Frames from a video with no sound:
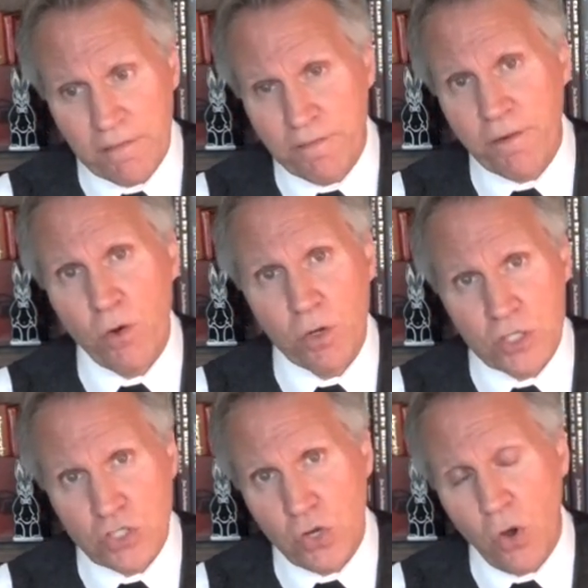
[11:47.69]

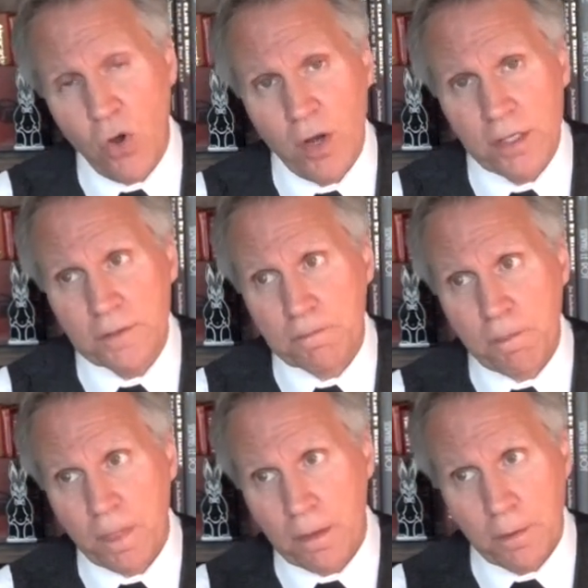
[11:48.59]
focus on
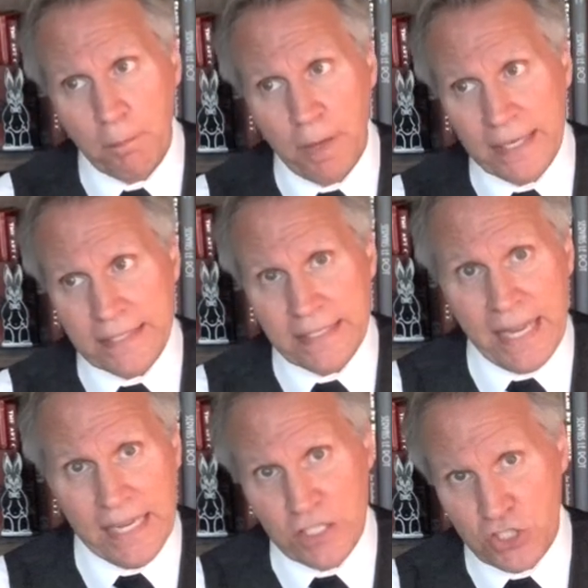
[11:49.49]
my
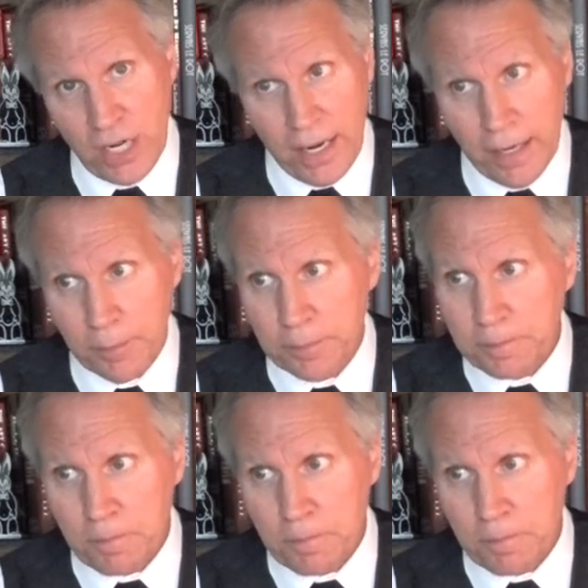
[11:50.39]
day job